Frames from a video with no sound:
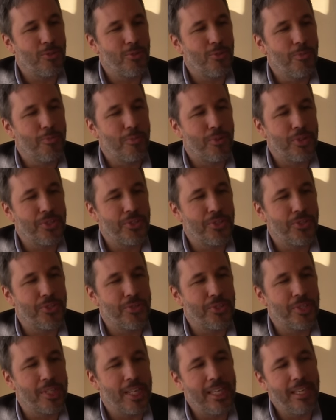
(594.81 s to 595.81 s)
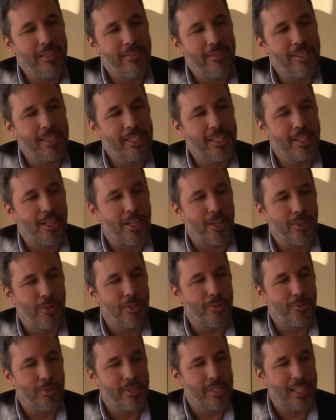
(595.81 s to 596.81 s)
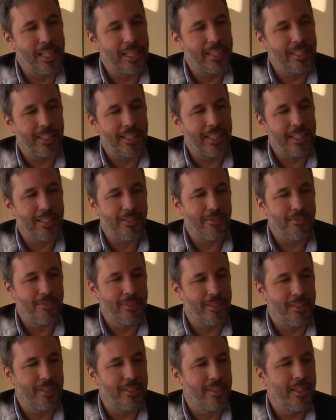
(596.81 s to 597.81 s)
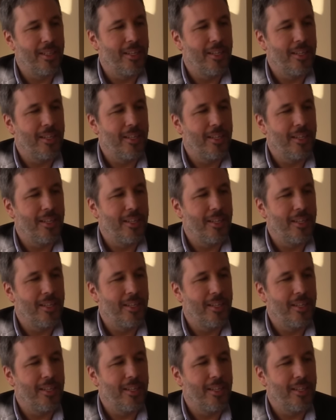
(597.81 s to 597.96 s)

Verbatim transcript: to do Prisoners and even Sicario, it was like a kind of a,